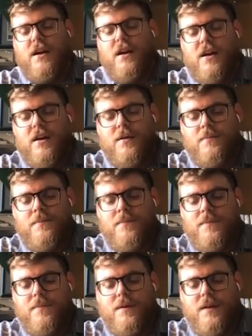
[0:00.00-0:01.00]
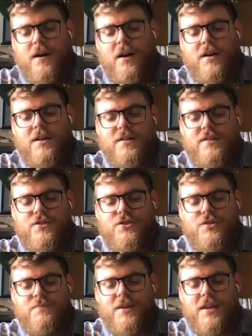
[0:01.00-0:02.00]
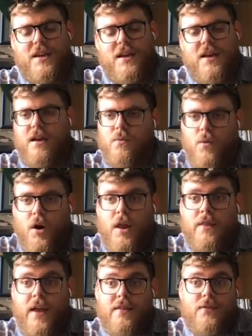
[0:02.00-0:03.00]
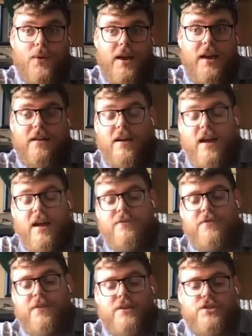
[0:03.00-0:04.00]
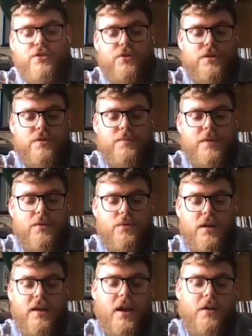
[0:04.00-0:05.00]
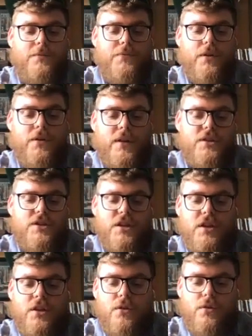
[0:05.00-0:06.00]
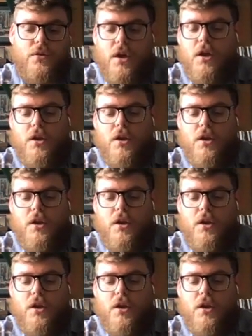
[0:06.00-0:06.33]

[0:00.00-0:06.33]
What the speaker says: um, onto social media. And one, that's why I find you to be really helpful in this. Jane.